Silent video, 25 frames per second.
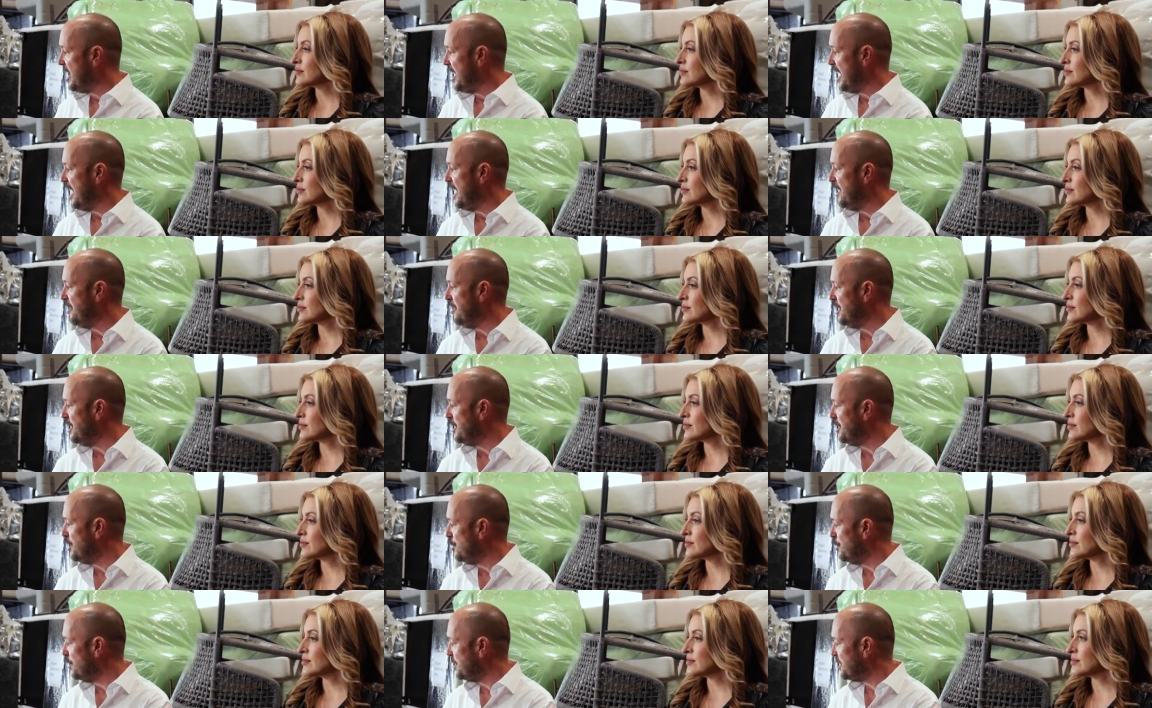Speaker 1: and
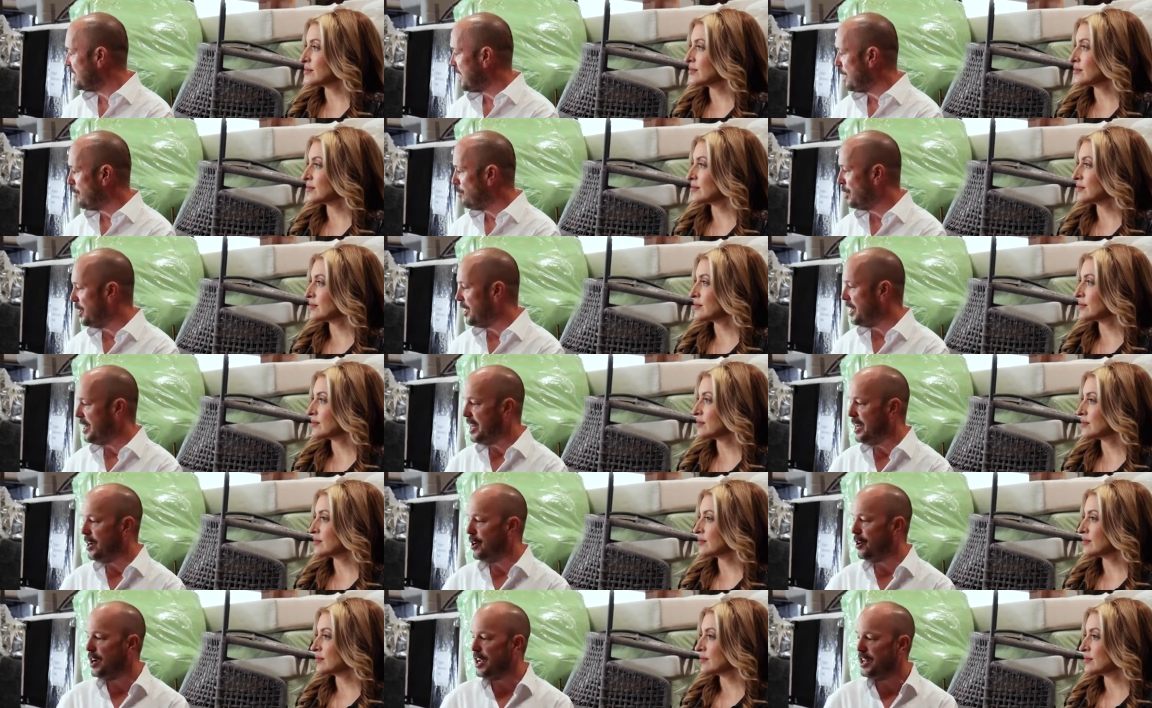then you assemble it
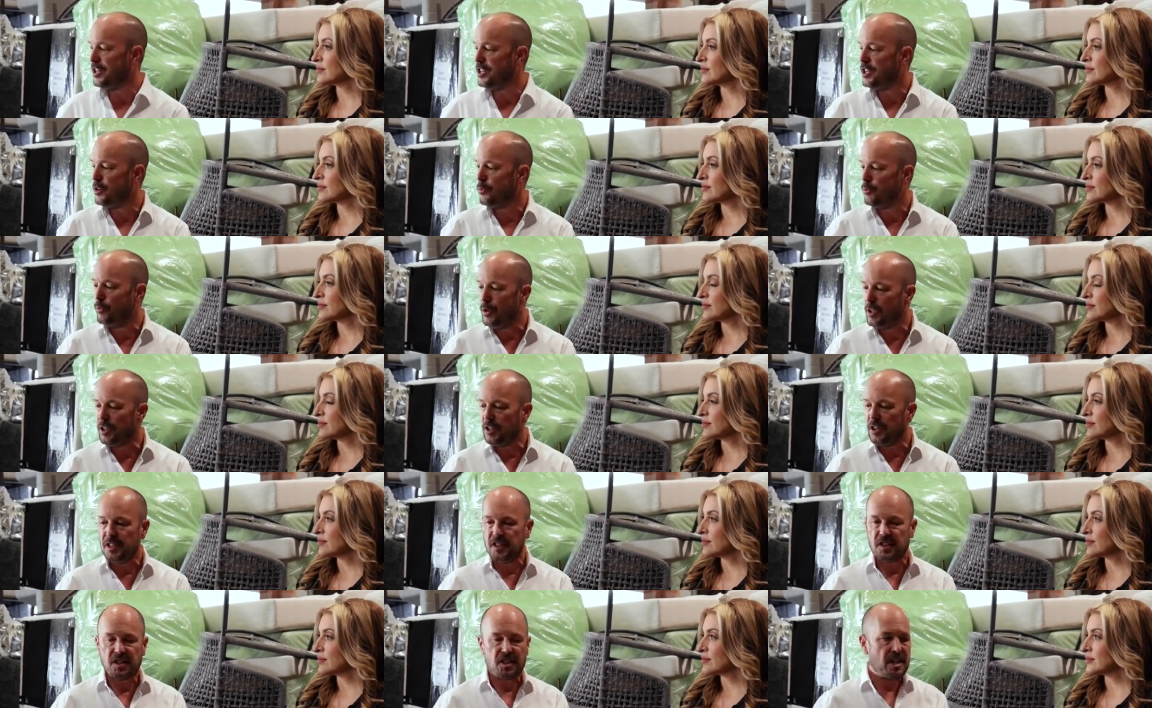here, and you
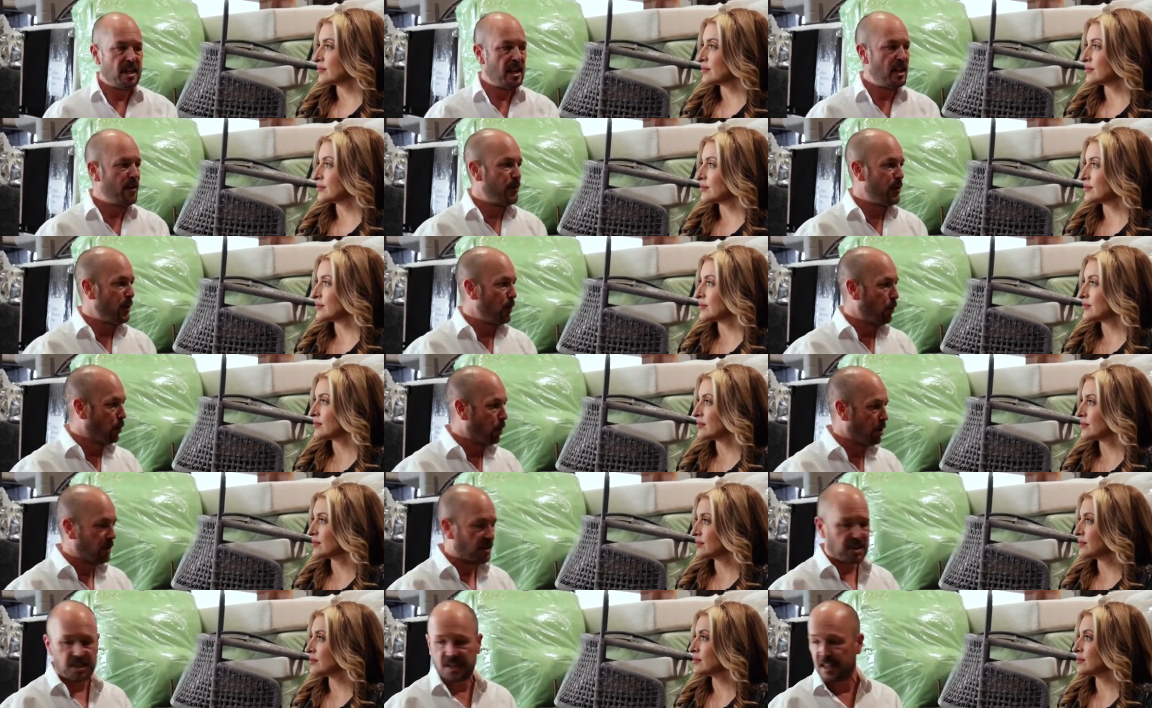really see if it
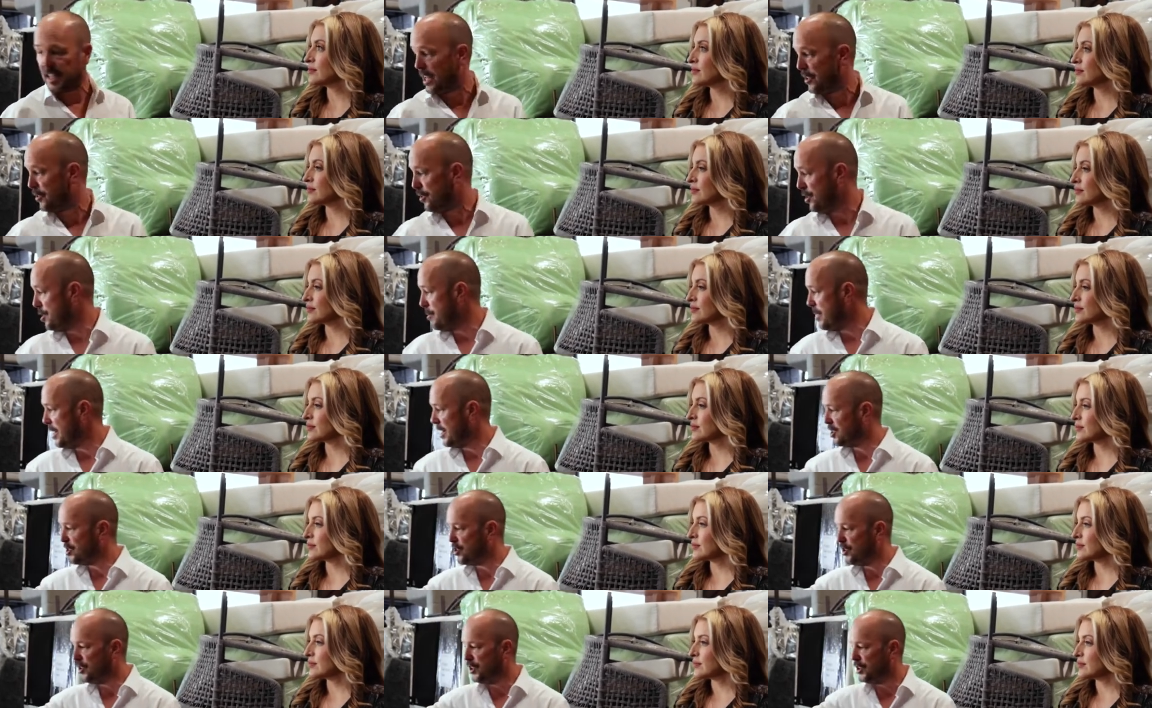works together. You
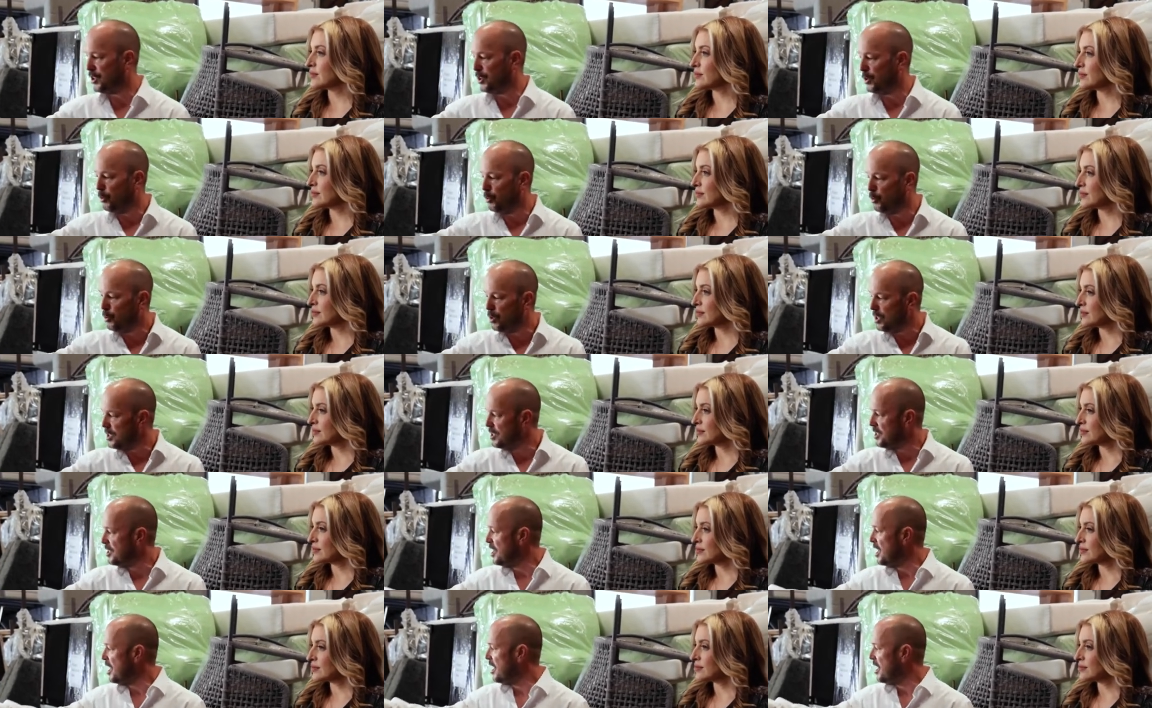make sure that the wood